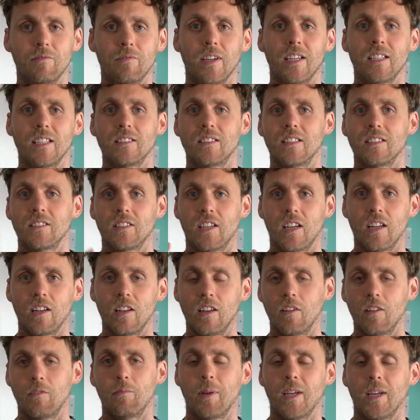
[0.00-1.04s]
faces, I
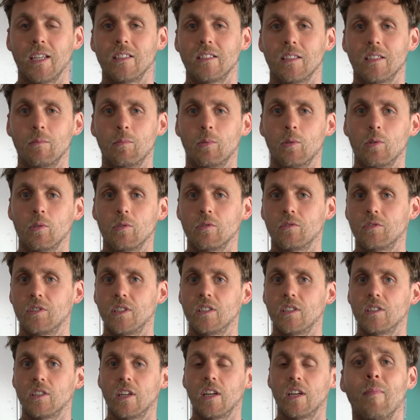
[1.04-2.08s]
love painting
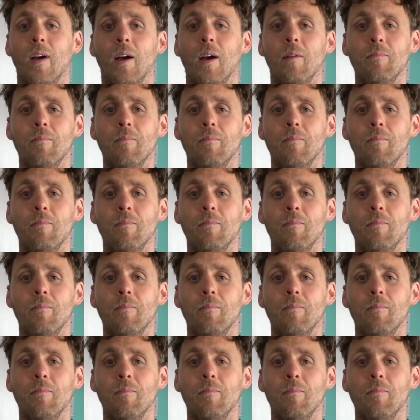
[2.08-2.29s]
portraiture.